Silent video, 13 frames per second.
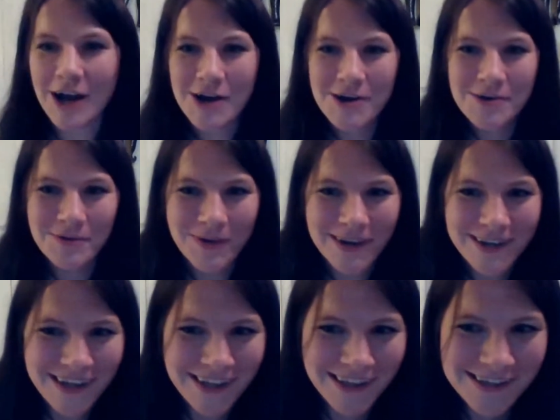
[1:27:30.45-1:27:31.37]
Oh,
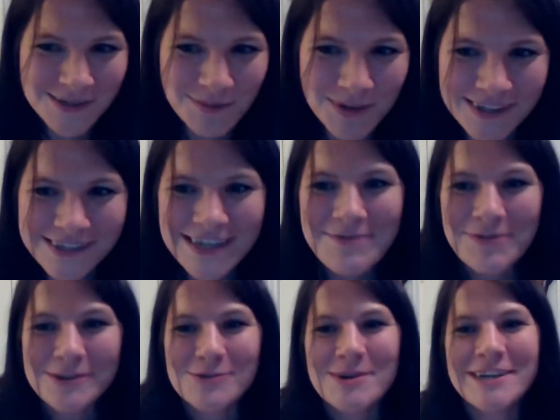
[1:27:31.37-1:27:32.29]
Elizabeth is in
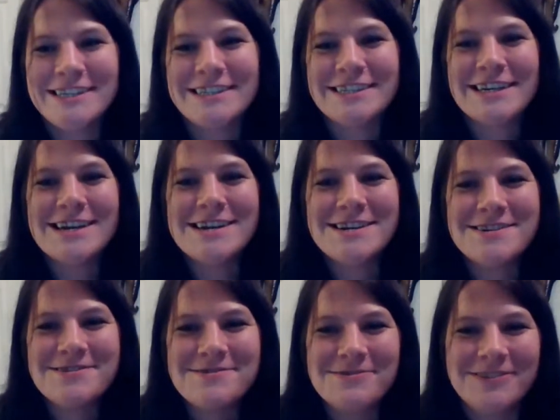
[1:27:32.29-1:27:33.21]
for 22.
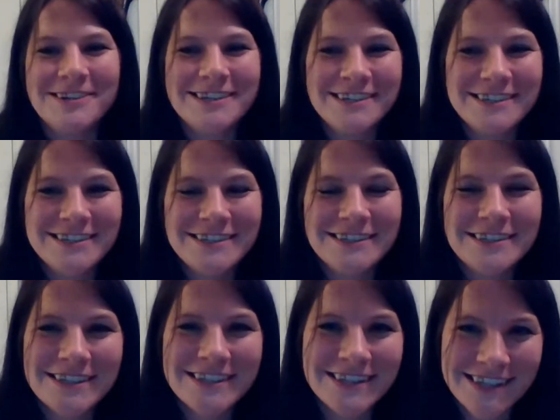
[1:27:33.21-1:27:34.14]
That
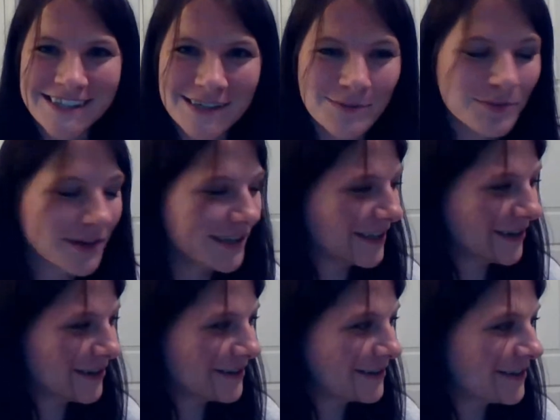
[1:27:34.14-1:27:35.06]
was a good price,
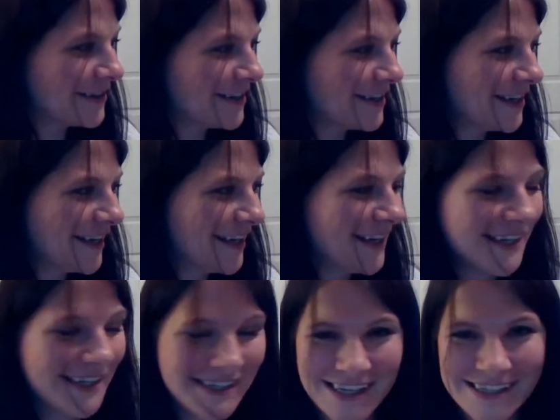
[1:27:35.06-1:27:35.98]
girl.
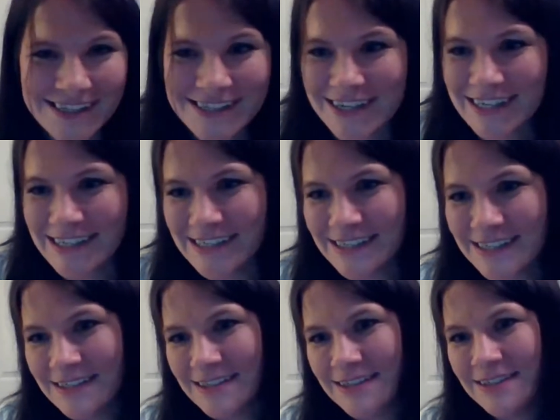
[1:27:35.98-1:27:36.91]
10 strand.
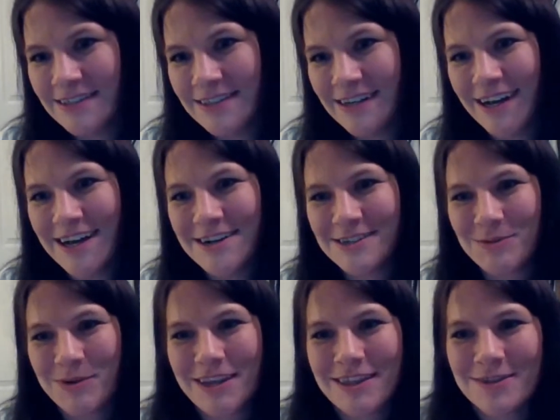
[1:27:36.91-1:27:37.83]
Oh,
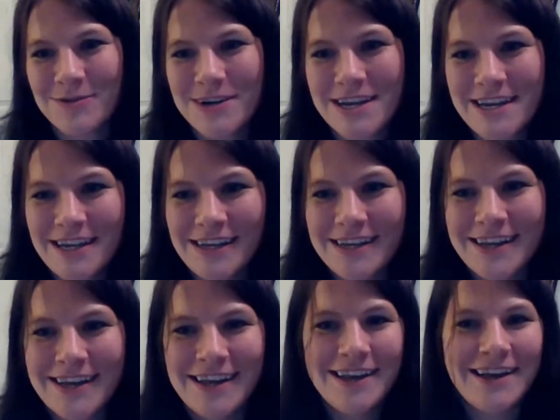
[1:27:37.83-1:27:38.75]
23.
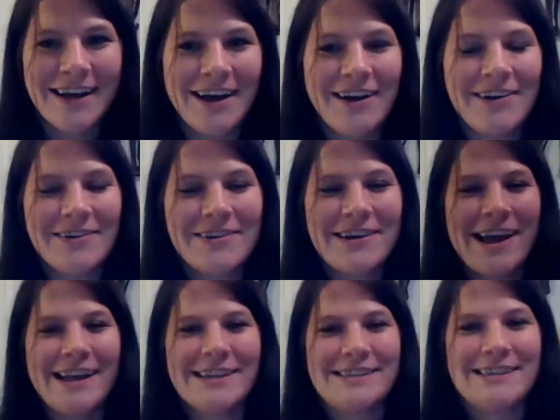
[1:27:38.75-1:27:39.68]
All
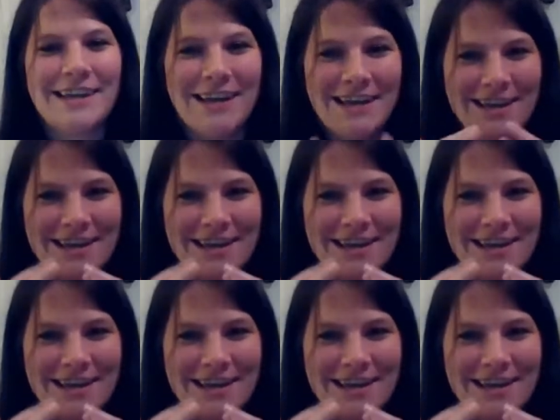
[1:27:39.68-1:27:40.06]
right.